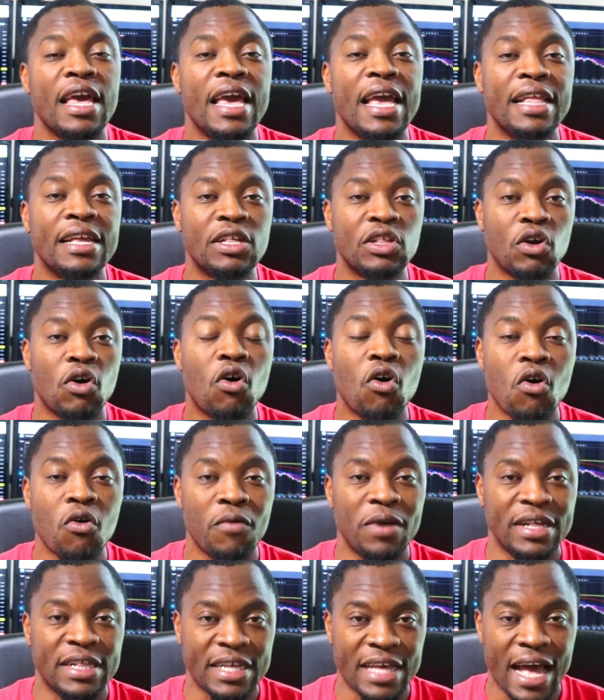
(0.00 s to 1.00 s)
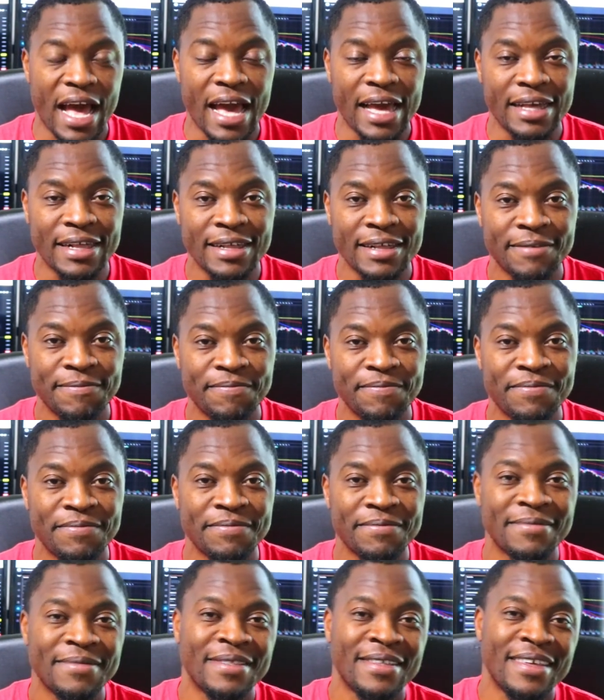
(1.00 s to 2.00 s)
And as always, guys,
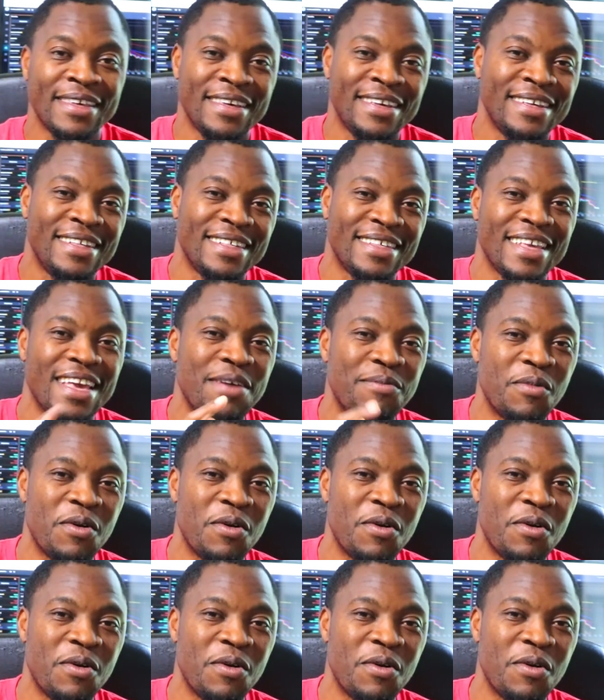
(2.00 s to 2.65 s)
stay